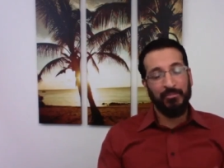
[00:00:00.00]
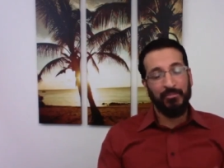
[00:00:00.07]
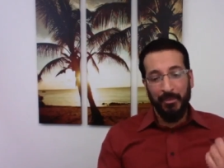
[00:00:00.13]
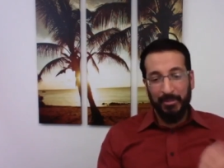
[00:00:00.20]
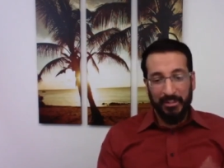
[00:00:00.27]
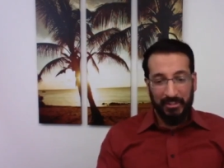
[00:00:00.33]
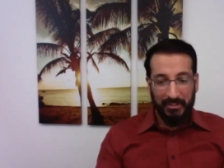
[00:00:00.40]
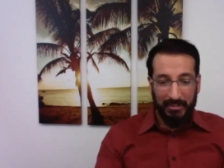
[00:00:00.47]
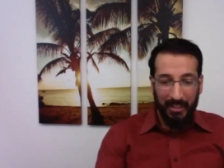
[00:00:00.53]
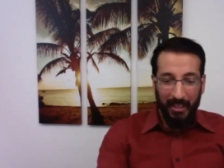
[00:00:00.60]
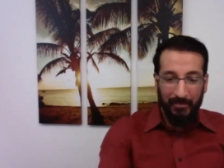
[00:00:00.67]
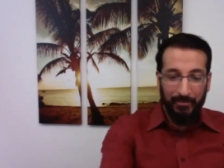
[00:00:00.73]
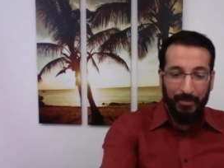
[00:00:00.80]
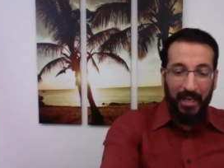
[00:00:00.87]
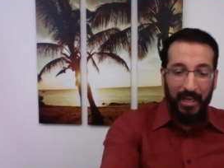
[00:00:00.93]
let me just
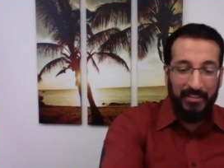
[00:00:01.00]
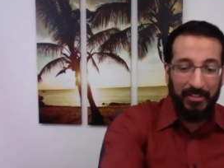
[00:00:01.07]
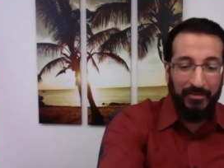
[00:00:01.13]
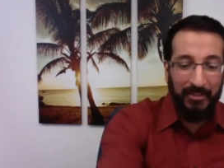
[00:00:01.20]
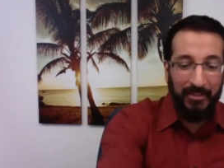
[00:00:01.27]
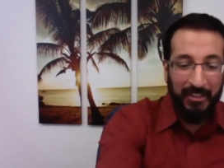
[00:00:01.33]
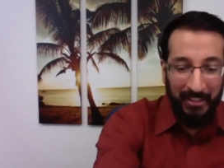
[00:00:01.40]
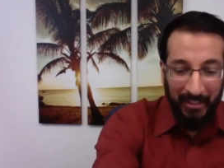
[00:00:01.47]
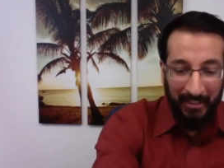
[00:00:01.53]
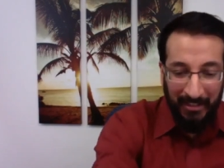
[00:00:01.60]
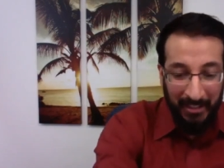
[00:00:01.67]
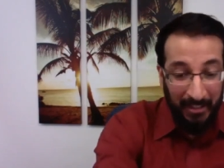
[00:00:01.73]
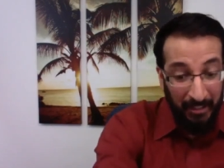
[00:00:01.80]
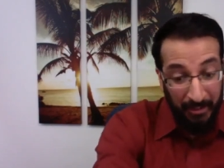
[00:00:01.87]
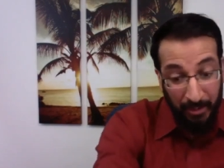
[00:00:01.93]
have positive thinking and
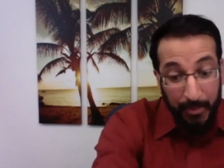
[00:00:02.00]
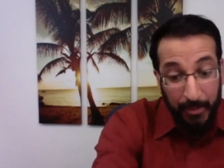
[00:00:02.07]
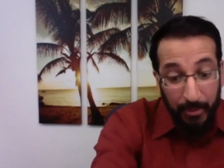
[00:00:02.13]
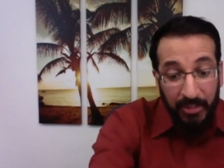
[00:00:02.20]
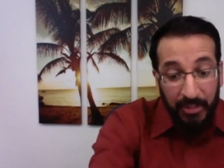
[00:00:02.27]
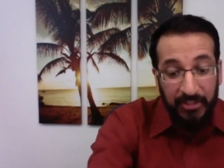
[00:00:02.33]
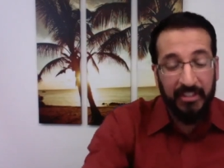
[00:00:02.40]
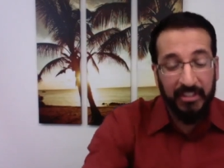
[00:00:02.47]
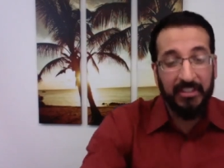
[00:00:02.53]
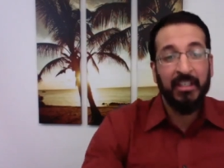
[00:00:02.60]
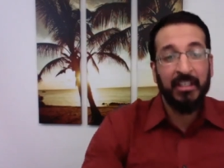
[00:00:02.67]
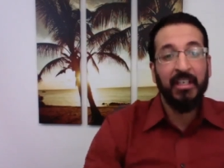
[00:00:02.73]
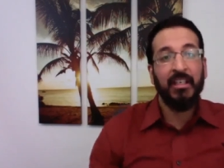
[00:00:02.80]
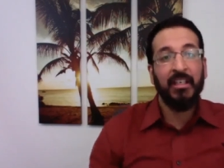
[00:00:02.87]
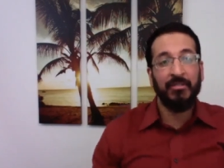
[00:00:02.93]
eat it. It could be
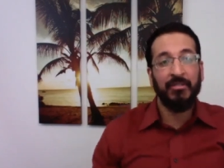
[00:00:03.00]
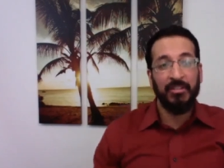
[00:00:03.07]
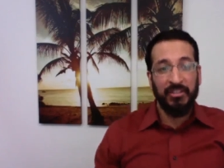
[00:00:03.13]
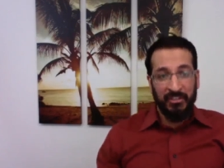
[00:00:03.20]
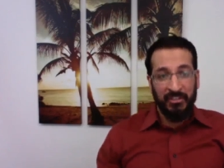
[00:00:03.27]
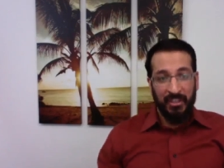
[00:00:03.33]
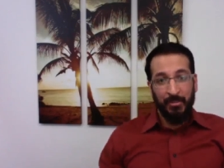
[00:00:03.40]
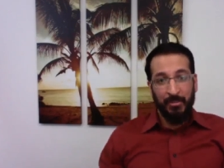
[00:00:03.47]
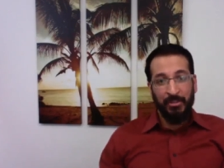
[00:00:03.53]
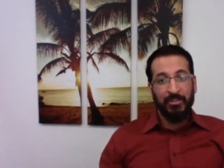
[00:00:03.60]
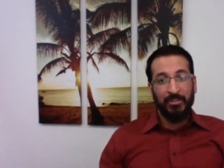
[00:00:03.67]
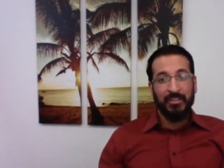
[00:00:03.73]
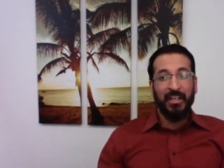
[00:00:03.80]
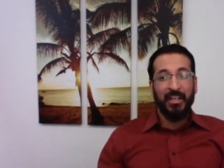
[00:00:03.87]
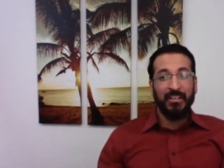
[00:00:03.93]
poisonous. If you see a
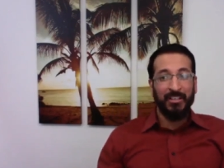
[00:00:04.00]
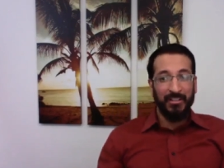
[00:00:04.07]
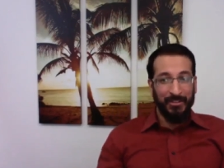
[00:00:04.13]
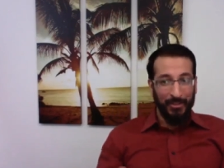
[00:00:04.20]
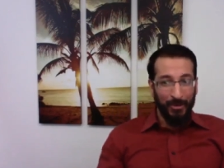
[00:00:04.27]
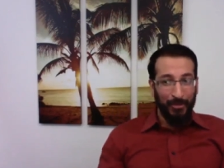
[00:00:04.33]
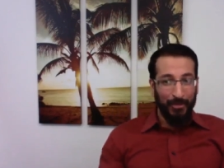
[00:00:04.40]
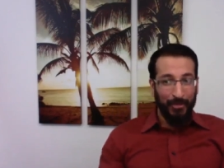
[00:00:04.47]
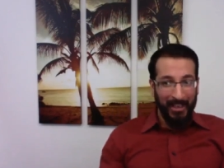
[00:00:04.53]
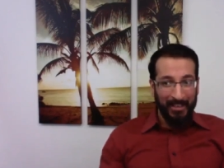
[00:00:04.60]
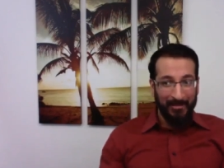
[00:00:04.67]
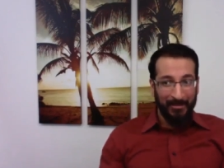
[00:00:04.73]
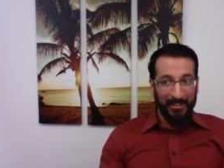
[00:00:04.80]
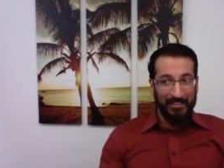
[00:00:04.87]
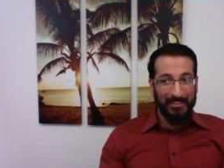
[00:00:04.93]
saber-toothed tiger, you don't
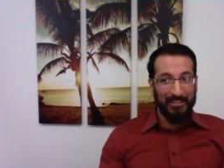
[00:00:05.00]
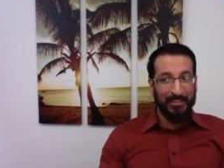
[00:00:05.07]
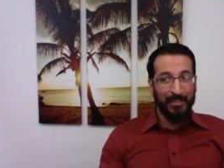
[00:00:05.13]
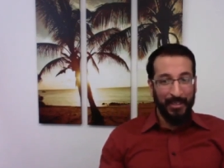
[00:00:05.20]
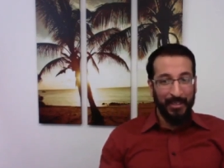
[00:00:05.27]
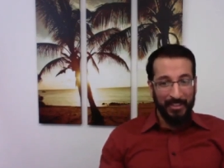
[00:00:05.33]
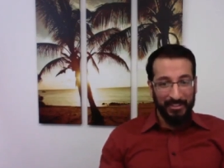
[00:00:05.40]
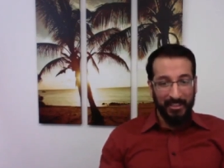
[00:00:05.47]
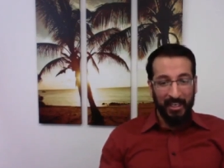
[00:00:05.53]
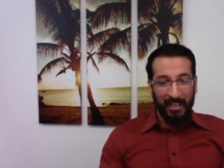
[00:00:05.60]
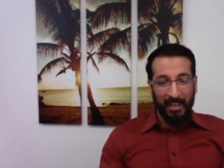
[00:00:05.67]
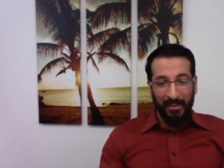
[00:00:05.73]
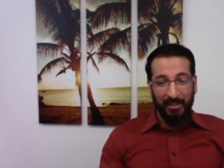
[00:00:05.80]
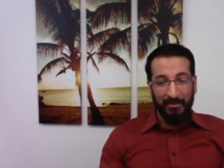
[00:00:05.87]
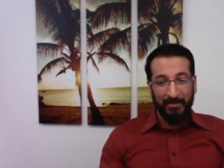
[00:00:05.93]
pet it because it's going to bite your
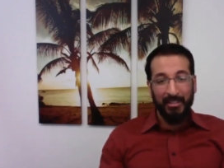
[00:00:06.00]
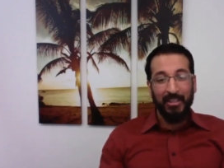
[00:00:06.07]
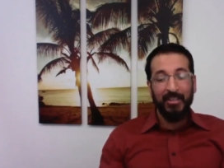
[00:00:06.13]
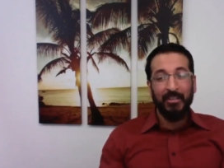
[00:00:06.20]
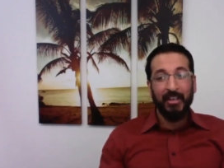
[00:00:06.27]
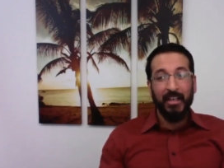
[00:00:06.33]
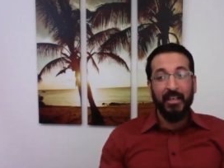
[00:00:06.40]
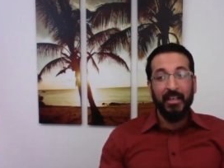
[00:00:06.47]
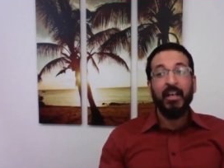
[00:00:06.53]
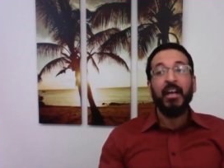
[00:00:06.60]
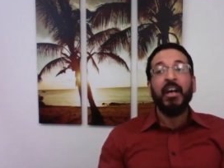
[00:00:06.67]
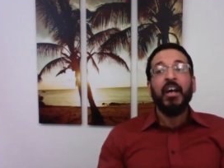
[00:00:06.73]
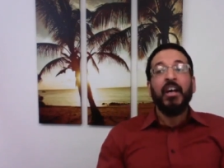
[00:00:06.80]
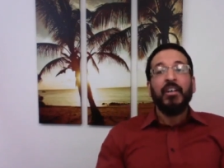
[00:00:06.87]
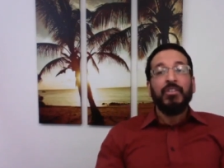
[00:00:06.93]
head off, right?
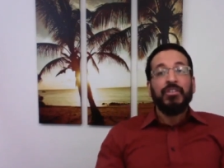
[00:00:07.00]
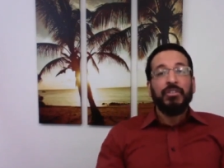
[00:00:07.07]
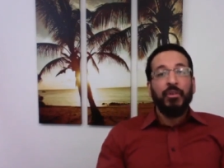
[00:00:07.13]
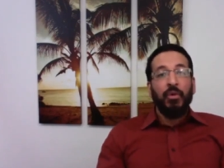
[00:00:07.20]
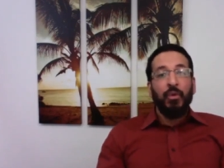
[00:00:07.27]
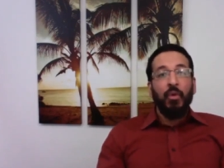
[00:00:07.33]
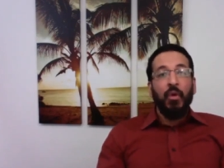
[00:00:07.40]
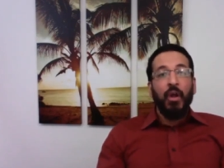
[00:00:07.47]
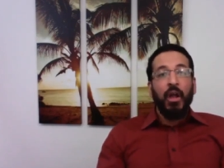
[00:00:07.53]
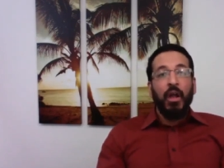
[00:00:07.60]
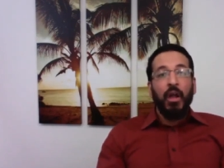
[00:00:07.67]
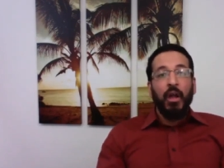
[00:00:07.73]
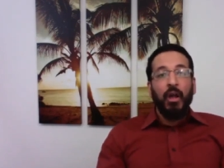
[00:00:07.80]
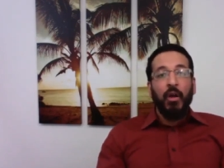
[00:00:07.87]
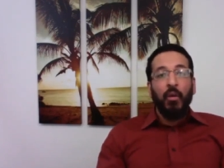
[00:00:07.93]
So
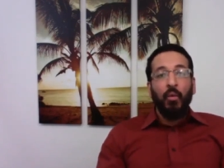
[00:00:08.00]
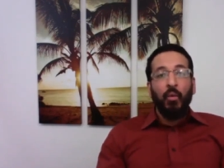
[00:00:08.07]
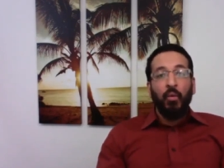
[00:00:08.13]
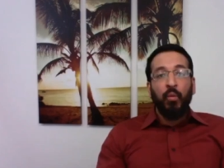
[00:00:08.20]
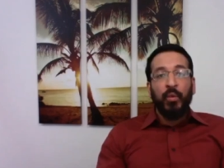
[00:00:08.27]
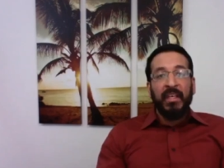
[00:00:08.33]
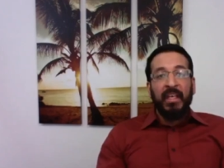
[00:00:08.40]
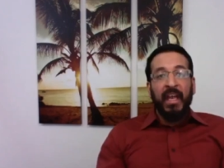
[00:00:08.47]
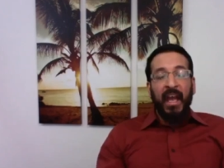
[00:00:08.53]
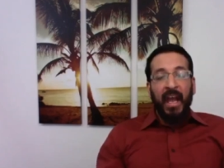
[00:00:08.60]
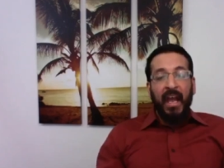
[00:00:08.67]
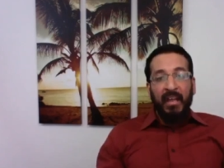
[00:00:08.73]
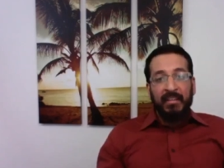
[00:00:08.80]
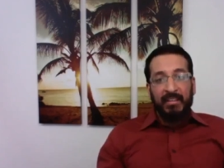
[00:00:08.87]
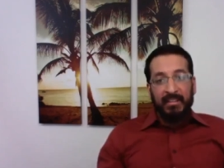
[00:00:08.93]
we
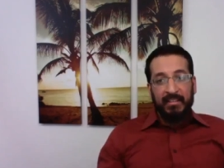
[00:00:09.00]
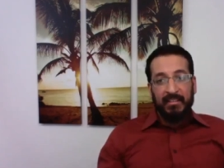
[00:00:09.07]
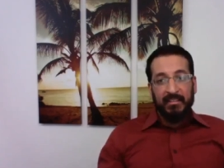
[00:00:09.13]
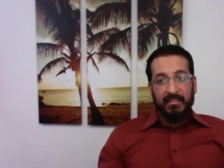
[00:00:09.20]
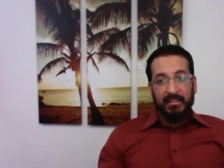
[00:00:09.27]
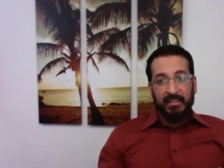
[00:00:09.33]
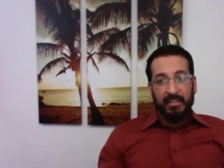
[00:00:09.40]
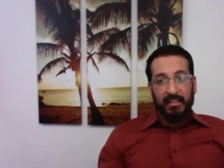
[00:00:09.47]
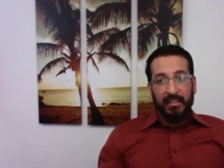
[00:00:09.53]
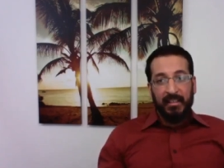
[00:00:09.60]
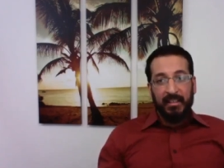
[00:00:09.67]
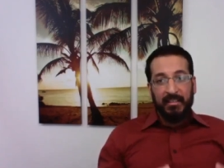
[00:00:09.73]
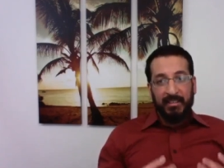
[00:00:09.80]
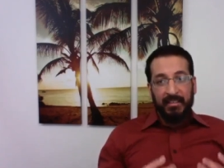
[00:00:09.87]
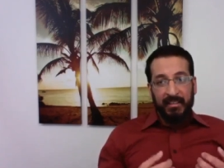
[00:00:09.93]
had this
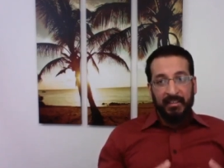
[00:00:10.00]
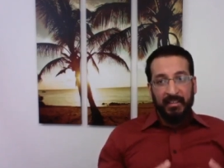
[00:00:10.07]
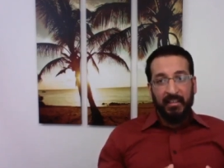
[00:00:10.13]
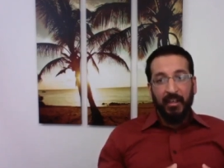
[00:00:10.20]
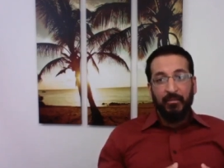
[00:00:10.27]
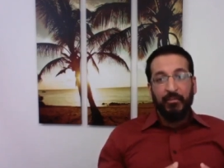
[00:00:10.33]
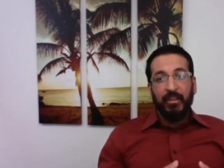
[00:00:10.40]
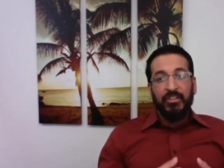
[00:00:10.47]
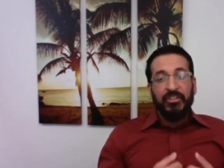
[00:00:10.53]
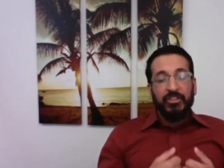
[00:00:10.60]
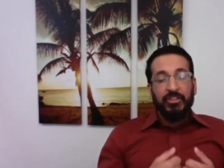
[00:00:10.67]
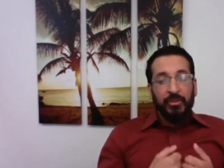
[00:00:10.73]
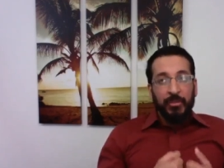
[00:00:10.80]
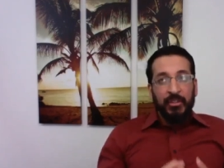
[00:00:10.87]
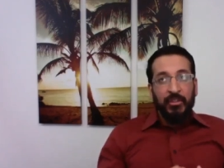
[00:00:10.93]
instinct of
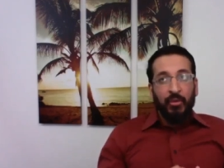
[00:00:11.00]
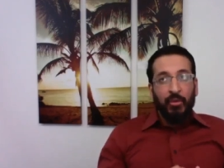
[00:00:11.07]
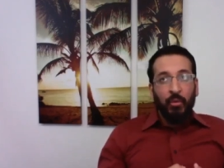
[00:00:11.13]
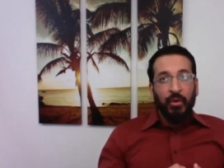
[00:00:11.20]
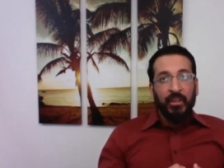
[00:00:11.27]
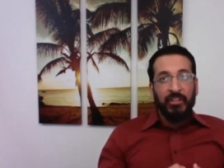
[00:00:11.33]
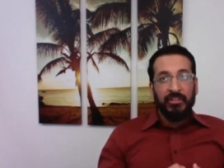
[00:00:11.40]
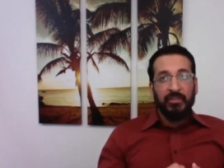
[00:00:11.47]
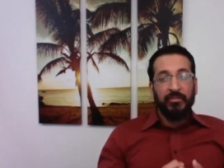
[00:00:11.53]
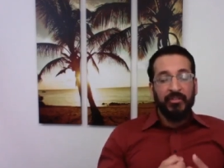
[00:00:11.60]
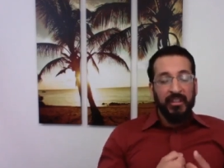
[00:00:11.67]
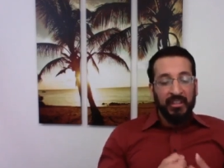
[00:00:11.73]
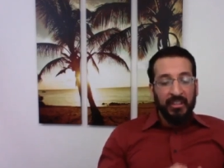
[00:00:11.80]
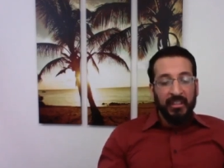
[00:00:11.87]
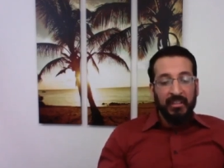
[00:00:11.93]
assuming the worst, of
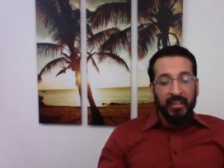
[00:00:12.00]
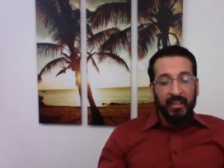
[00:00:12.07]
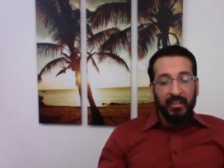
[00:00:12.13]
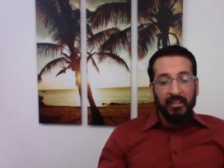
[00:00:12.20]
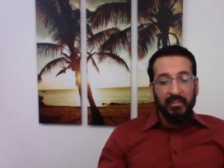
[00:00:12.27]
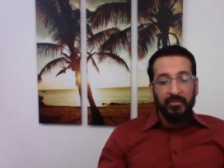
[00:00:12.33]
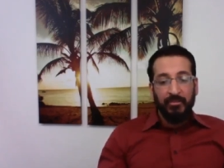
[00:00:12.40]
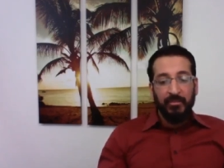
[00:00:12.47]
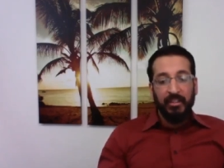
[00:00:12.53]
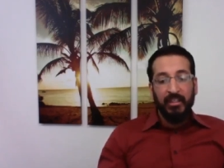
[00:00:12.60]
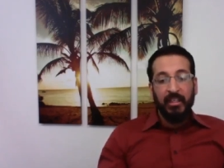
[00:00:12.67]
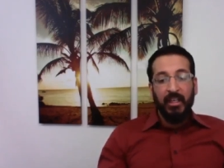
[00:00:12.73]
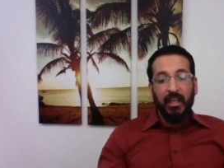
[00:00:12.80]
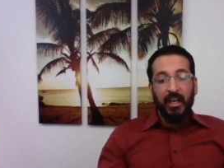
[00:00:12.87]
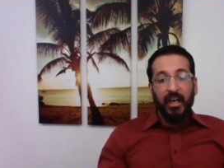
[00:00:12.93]
thinking
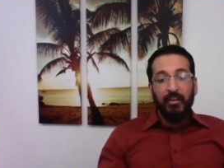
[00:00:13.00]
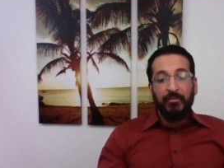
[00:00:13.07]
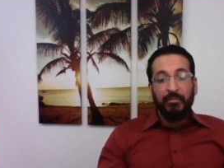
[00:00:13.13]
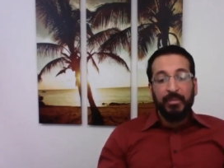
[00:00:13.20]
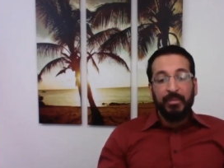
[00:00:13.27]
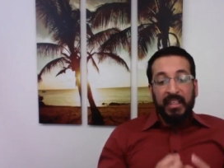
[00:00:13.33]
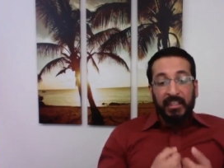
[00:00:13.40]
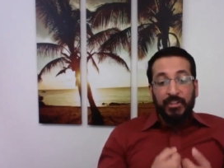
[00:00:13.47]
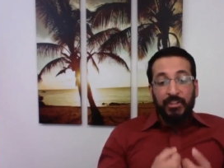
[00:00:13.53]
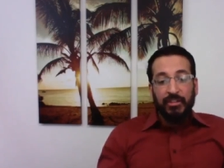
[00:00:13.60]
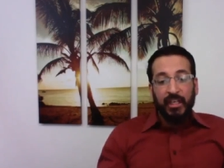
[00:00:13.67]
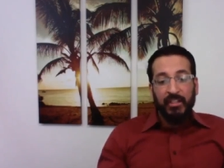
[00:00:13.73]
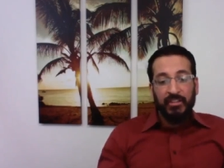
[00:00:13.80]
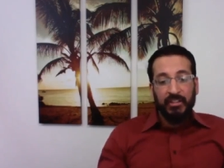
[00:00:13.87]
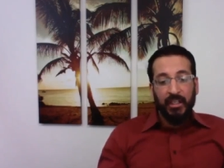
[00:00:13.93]
negatively, of being
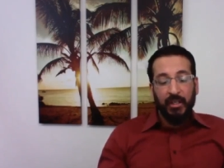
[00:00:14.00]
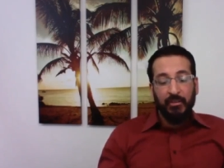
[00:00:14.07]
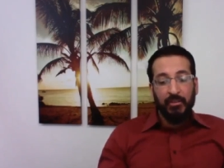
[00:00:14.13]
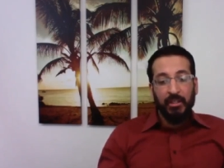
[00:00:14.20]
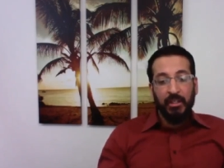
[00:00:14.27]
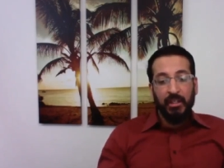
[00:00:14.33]
stressed out